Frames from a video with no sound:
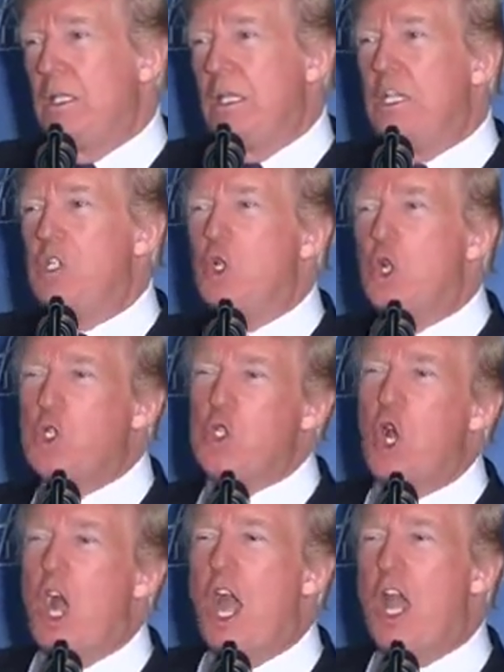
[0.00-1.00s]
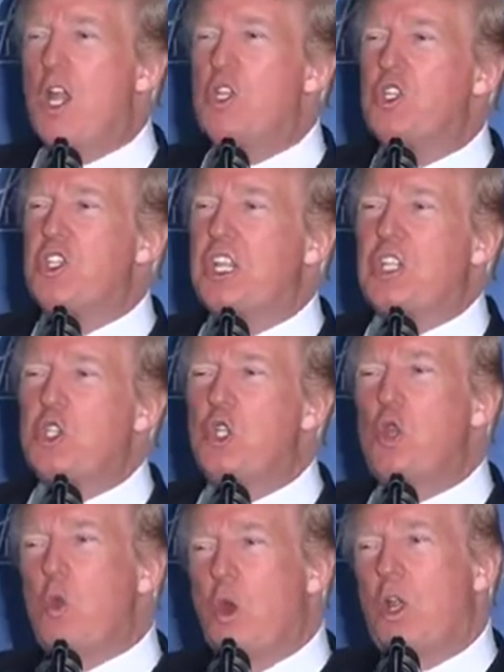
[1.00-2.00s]
He's also hired 6
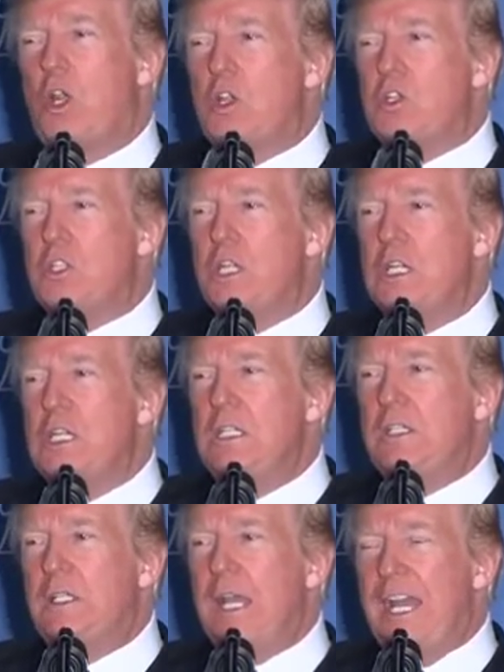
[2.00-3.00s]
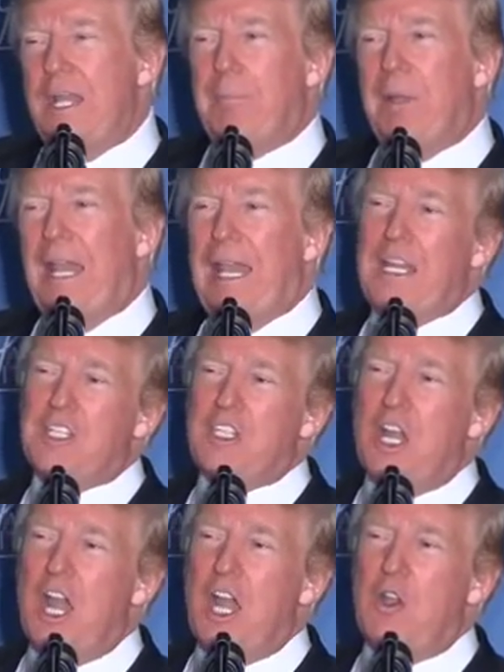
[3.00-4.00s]
new workers, and he plans
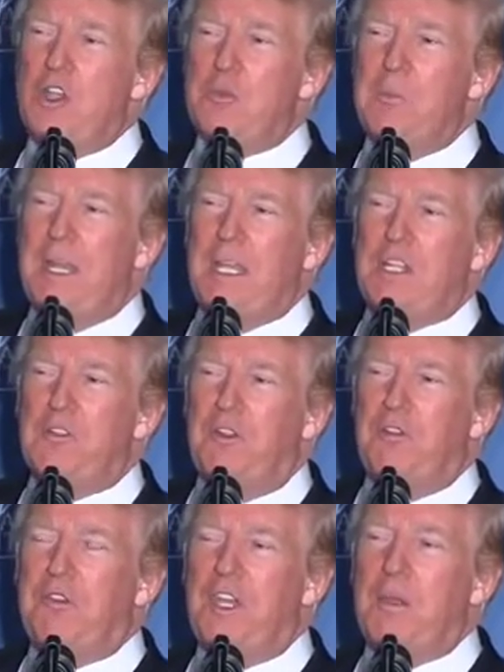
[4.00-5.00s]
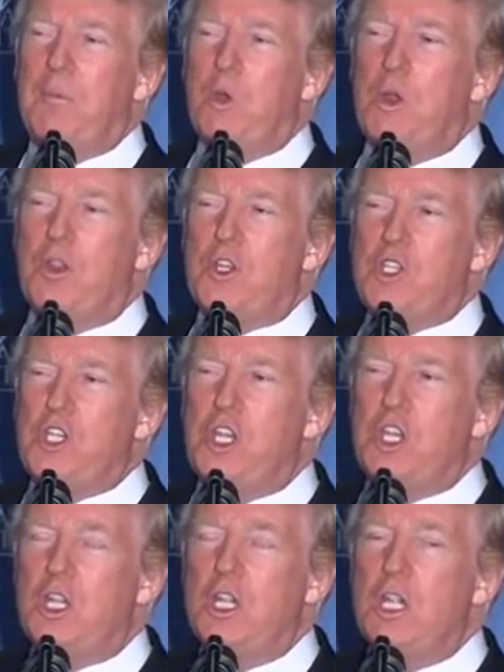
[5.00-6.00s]
to hire as many as 15 more this
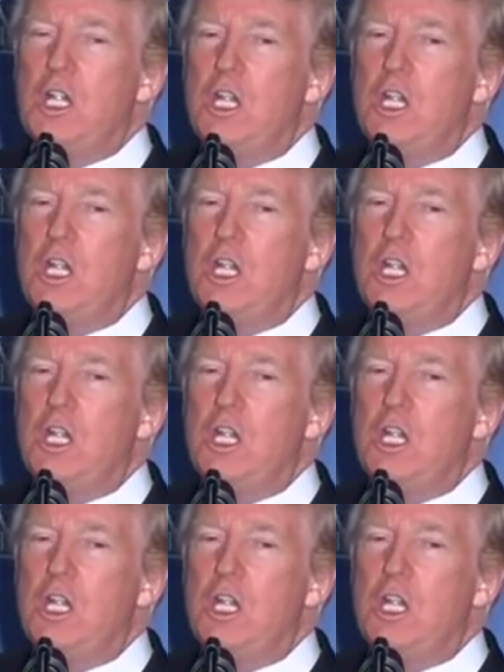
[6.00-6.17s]
year.